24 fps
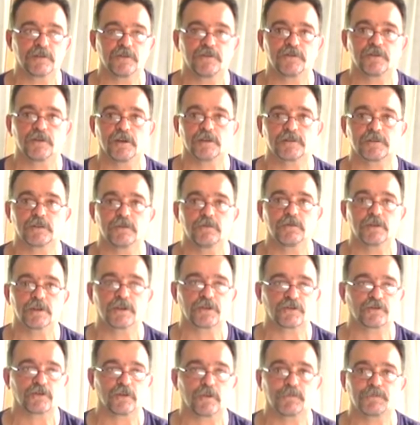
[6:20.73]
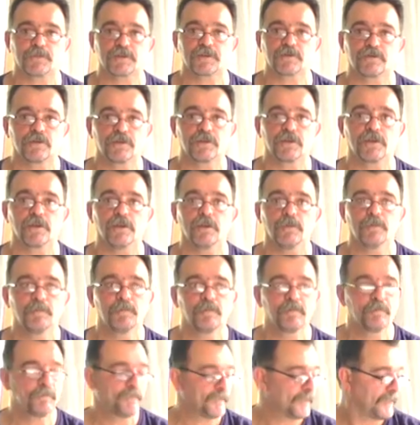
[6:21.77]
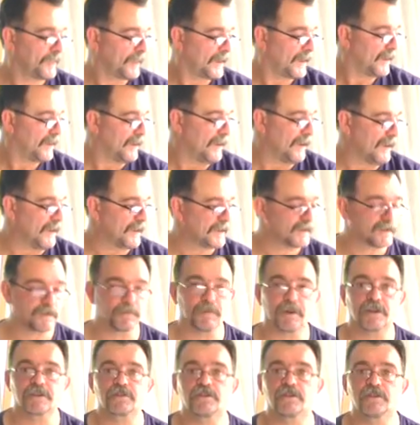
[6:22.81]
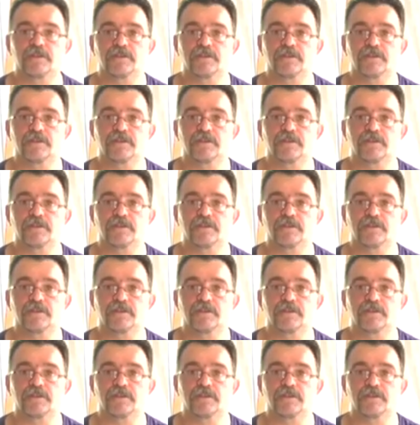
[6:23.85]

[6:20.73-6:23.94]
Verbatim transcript: If you got a workshop, a studio, it's much